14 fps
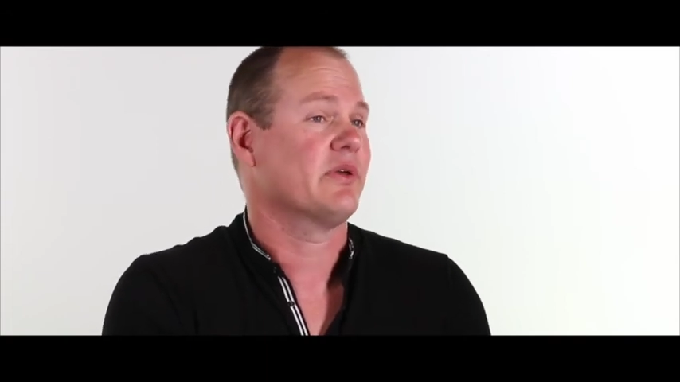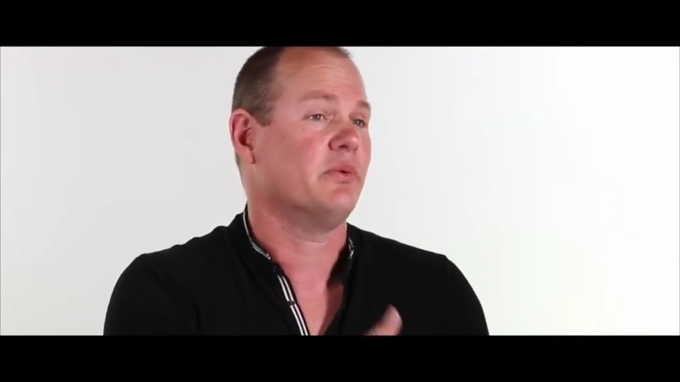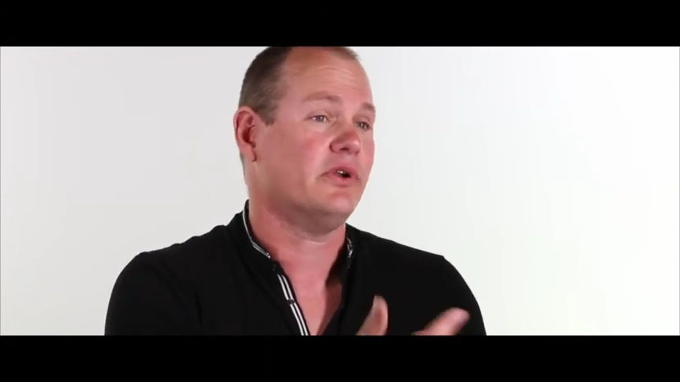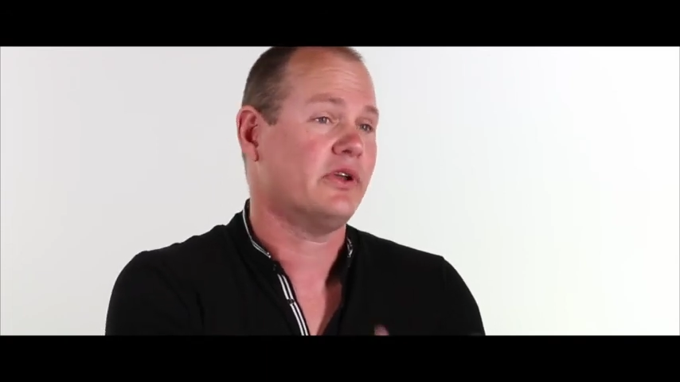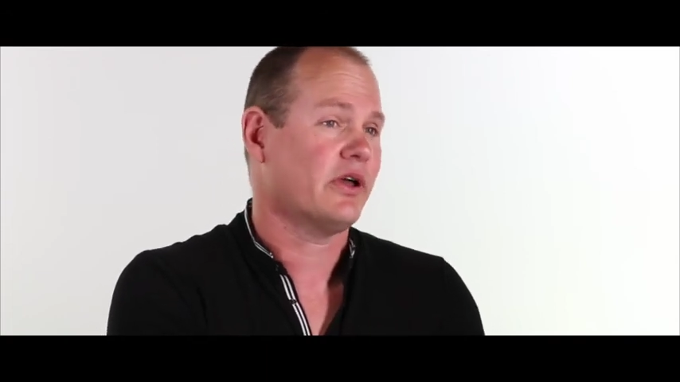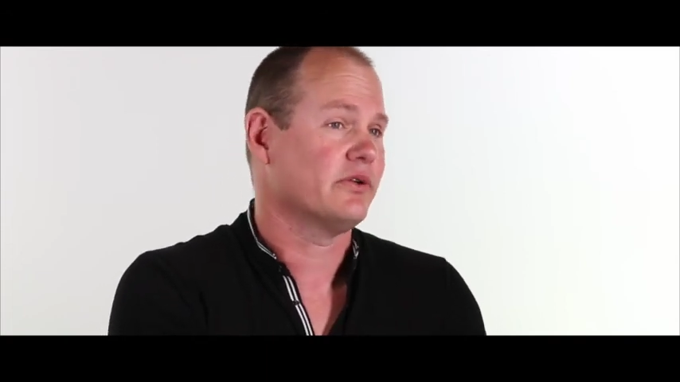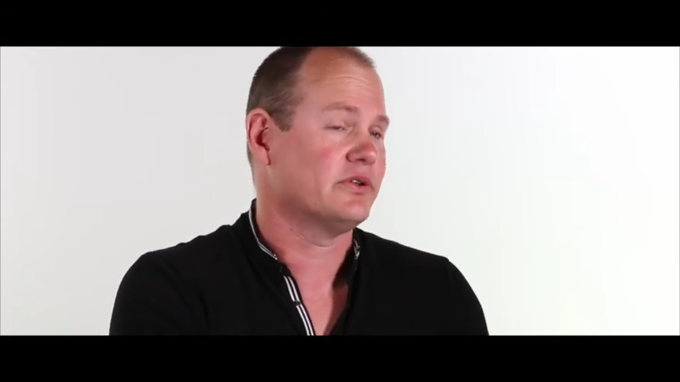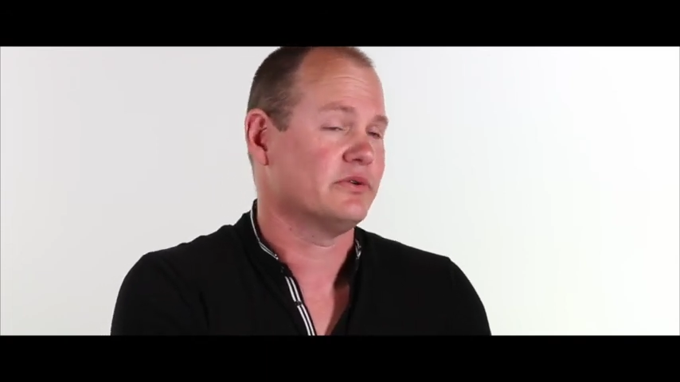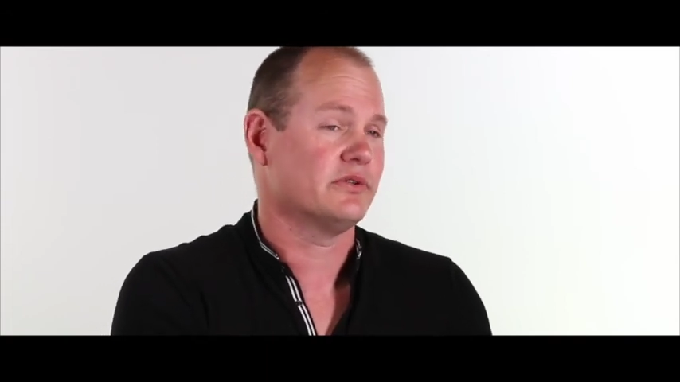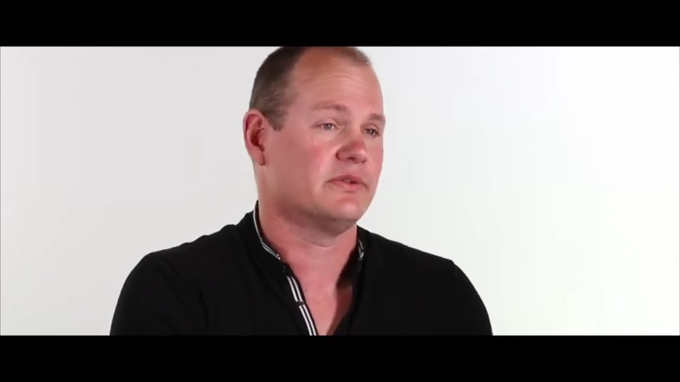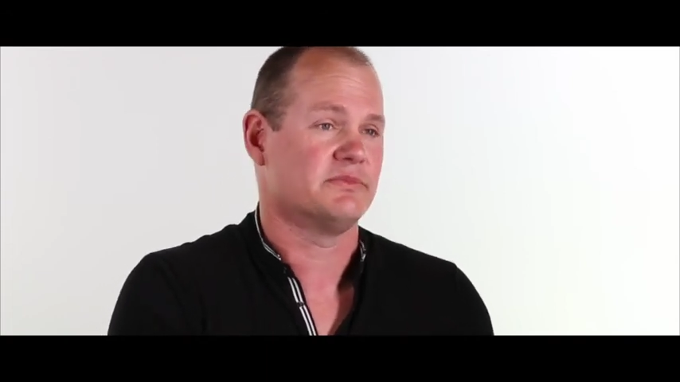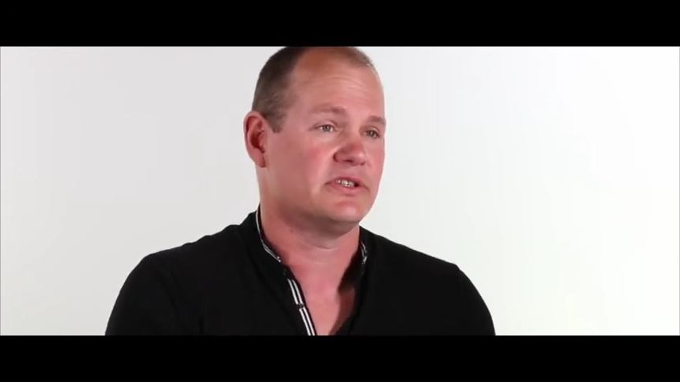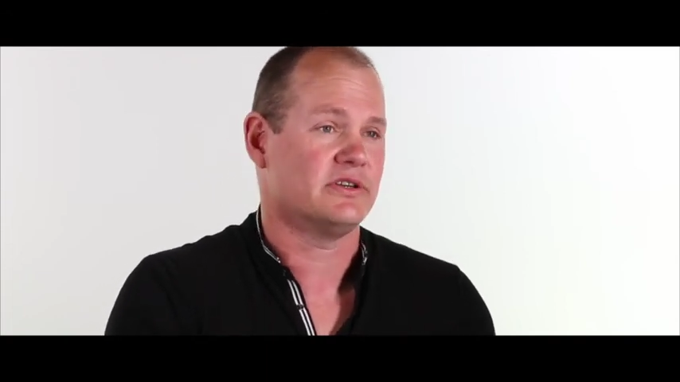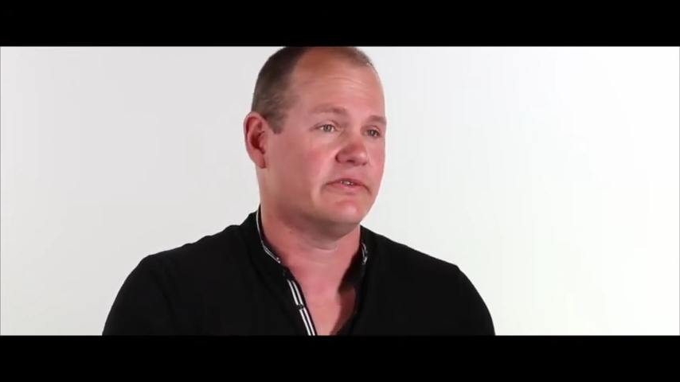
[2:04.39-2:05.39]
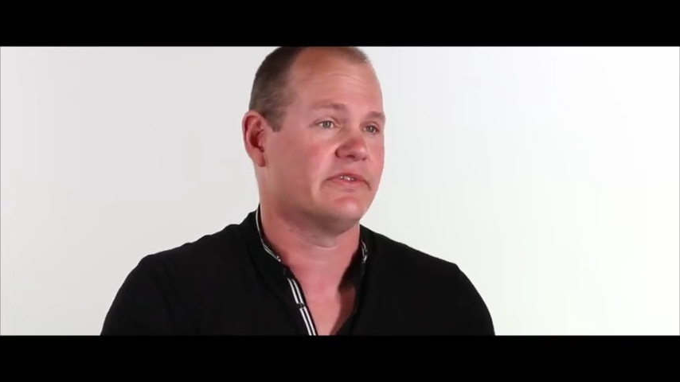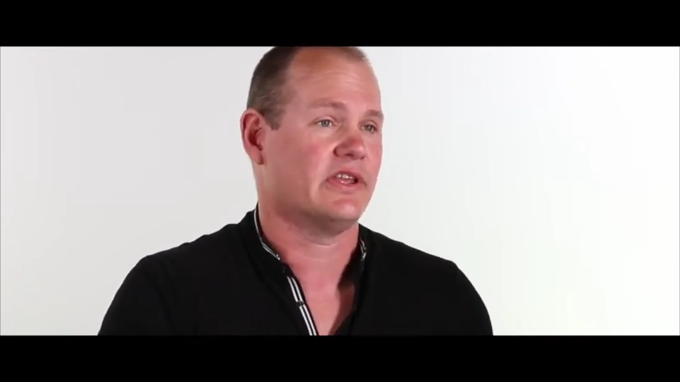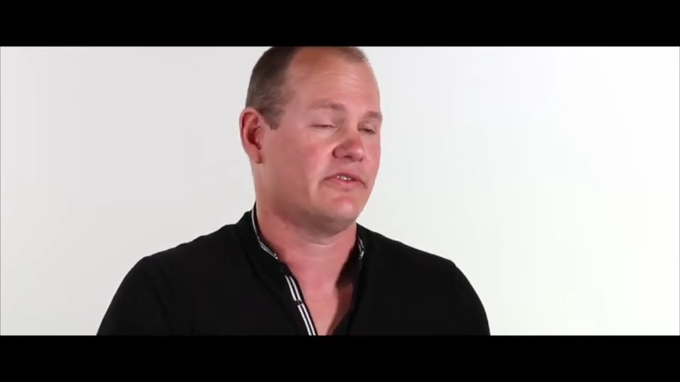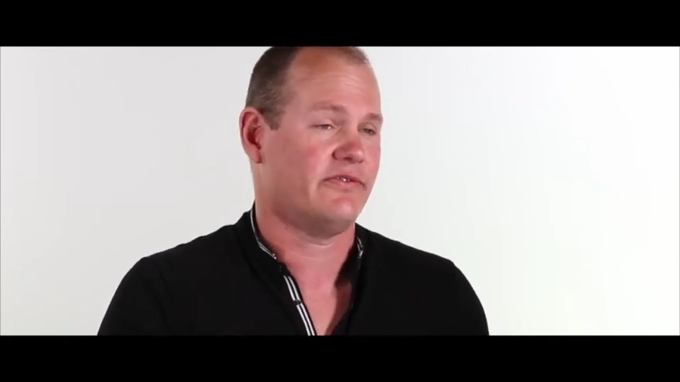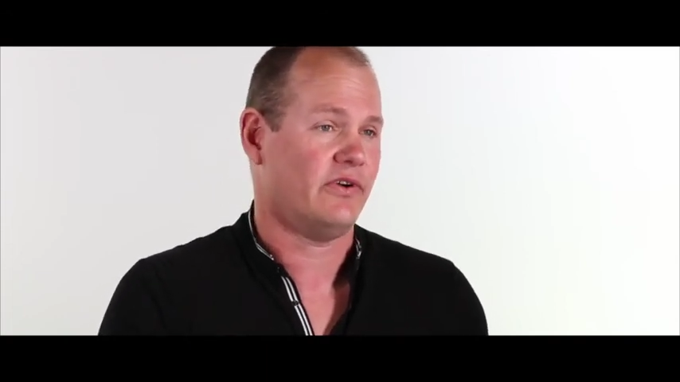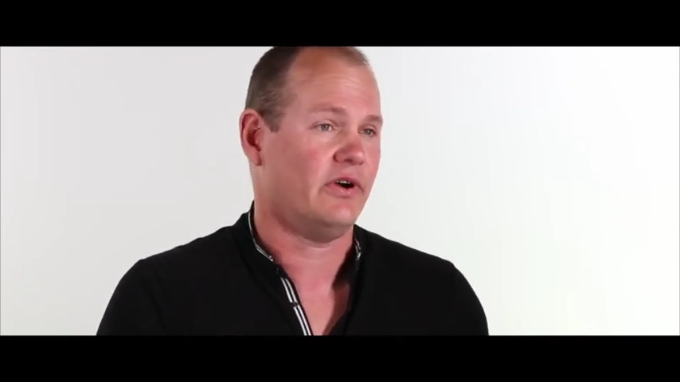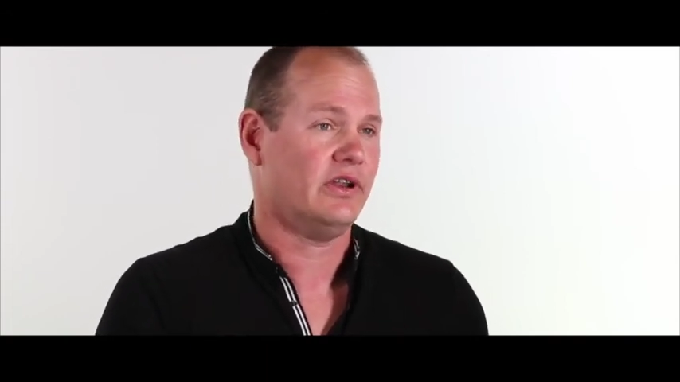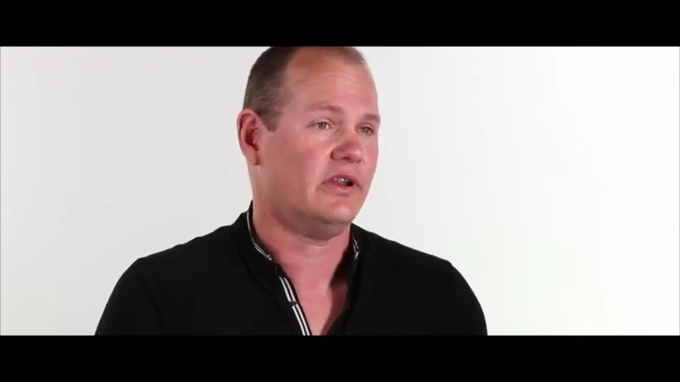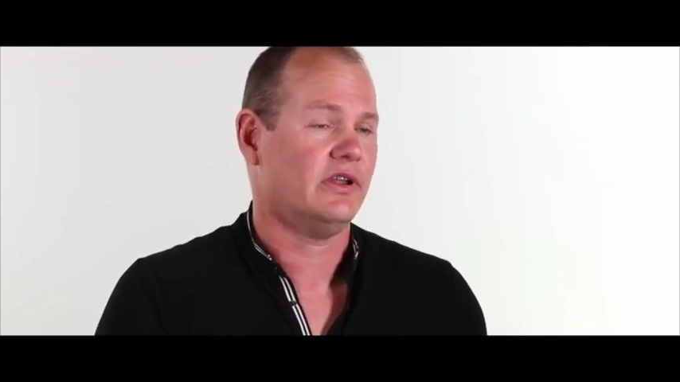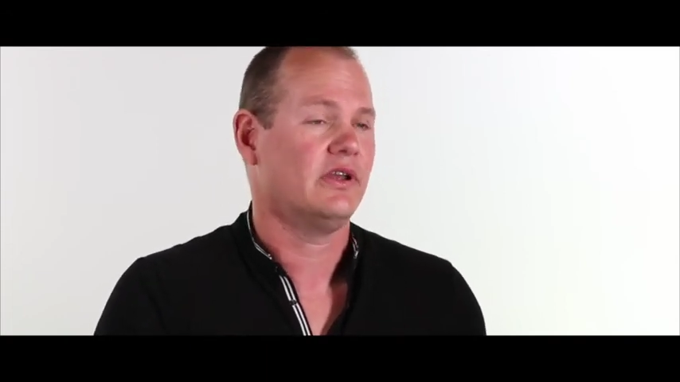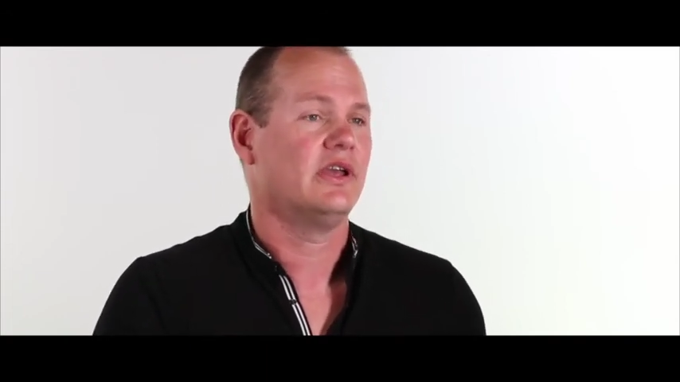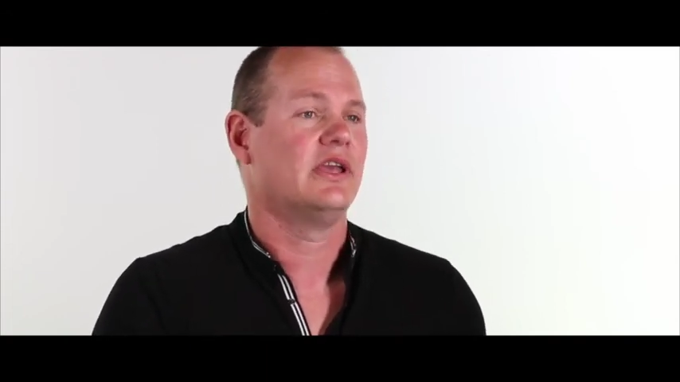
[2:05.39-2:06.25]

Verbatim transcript: they want to go and do it themselves, that's fine.